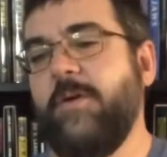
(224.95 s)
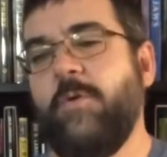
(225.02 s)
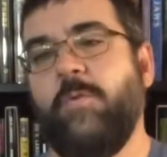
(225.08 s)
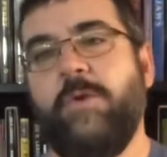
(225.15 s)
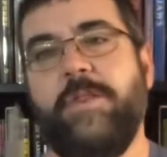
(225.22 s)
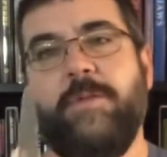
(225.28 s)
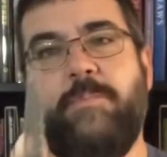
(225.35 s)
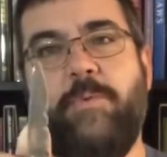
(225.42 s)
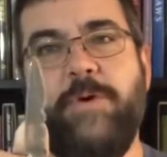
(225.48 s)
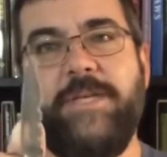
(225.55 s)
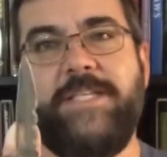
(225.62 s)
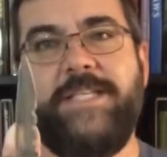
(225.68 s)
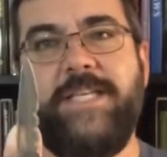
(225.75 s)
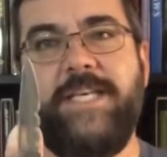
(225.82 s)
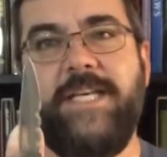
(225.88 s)
with a
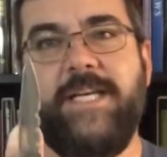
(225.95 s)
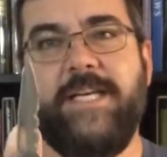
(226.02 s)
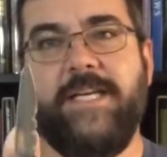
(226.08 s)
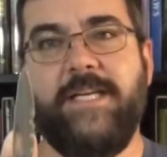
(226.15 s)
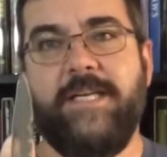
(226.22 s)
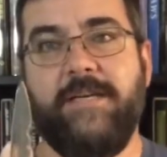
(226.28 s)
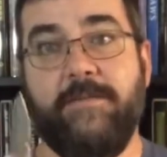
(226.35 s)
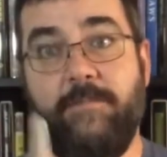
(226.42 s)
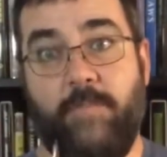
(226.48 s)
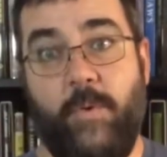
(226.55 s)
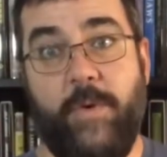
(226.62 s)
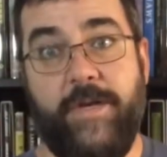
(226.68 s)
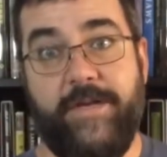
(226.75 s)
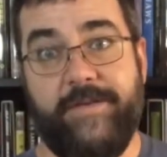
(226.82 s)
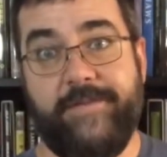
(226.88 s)
pointy
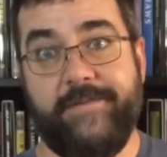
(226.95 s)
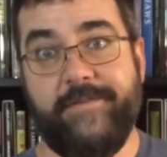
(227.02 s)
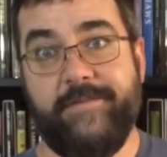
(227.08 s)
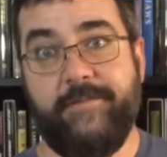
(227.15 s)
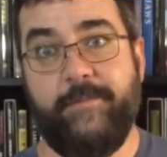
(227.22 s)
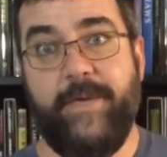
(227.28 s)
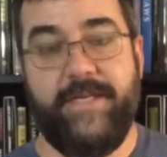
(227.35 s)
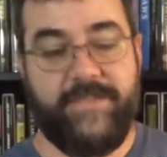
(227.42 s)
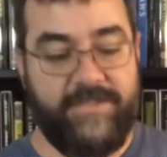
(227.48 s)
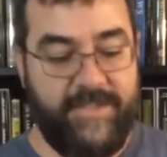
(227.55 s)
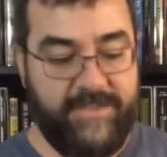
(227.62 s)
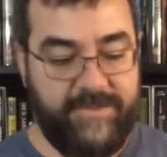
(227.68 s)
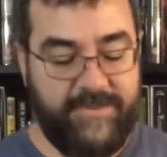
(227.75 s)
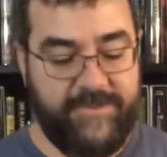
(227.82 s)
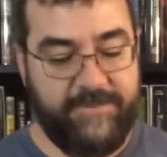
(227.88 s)
point. Make
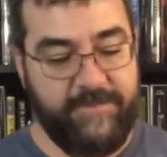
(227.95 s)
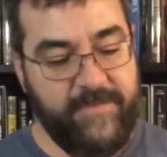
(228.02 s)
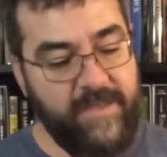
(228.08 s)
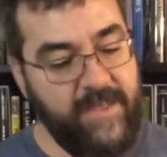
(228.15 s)
sense?